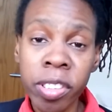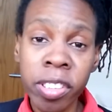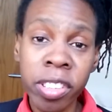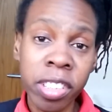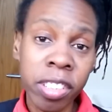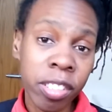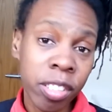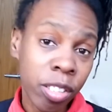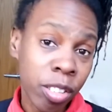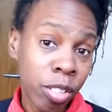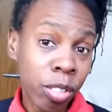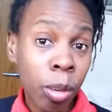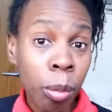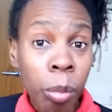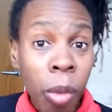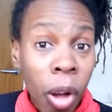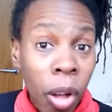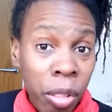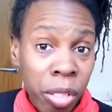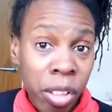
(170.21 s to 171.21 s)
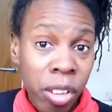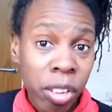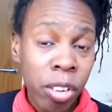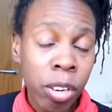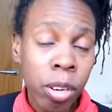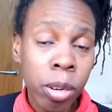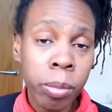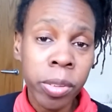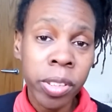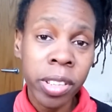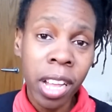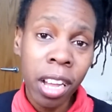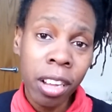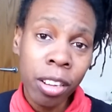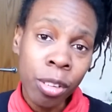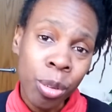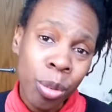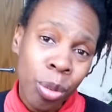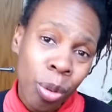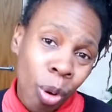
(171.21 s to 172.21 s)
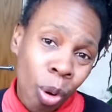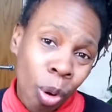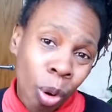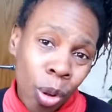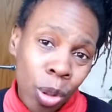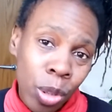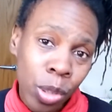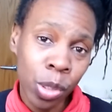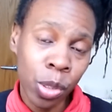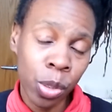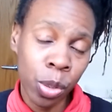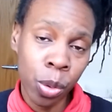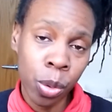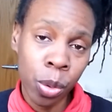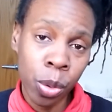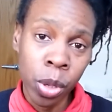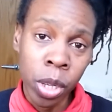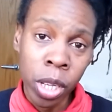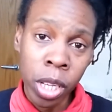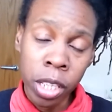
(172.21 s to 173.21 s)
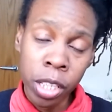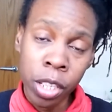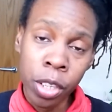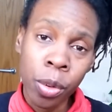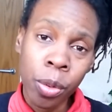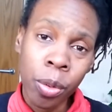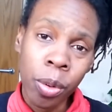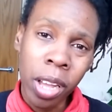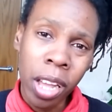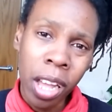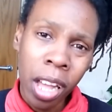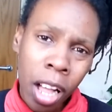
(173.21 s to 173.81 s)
These are some other herbs that could also, you know,